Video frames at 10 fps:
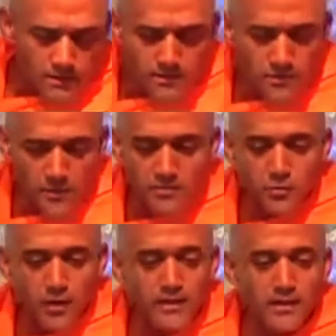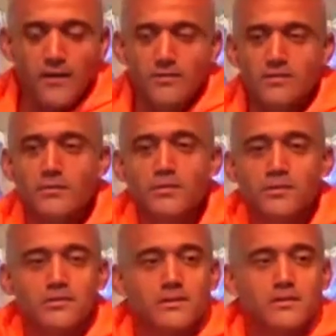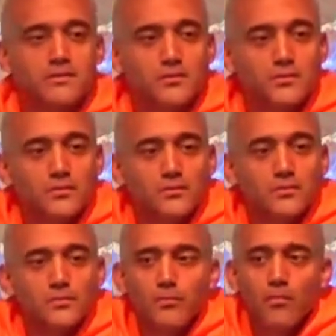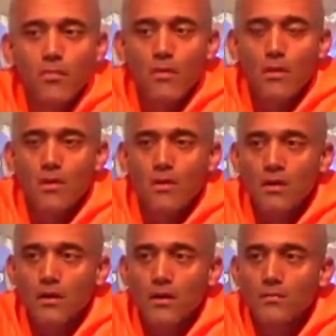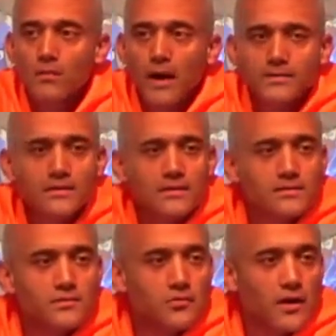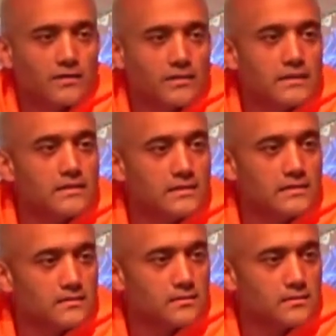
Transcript: It's very striking how similar this is to um, ideas you find in Indian